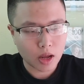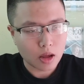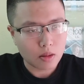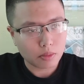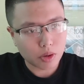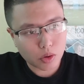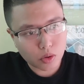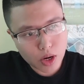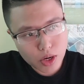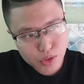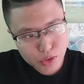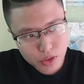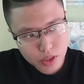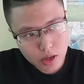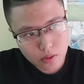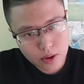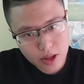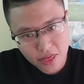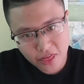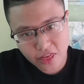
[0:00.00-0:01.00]
But right
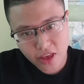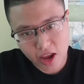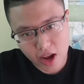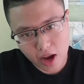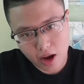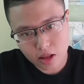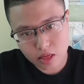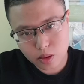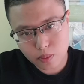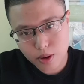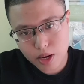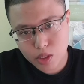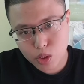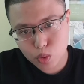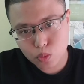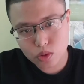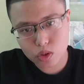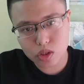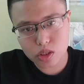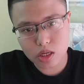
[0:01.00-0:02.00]
now, I think the best
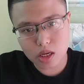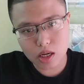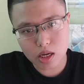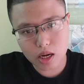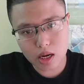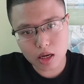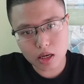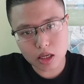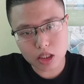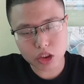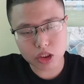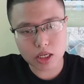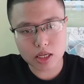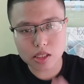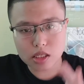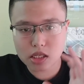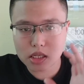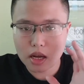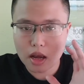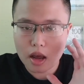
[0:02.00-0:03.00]
way to study English
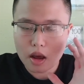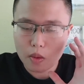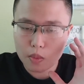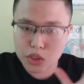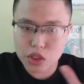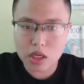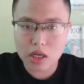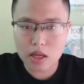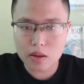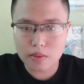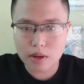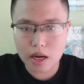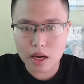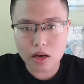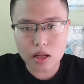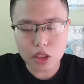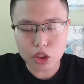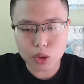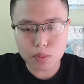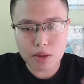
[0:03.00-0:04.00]
is to study
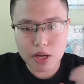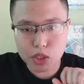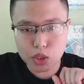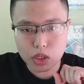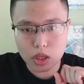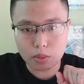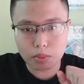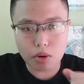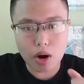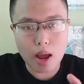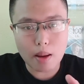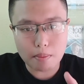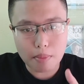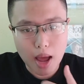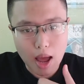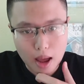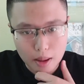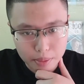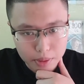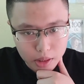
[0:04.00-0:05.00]
English based on the brain
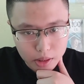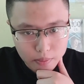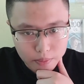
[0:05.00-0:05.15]
map.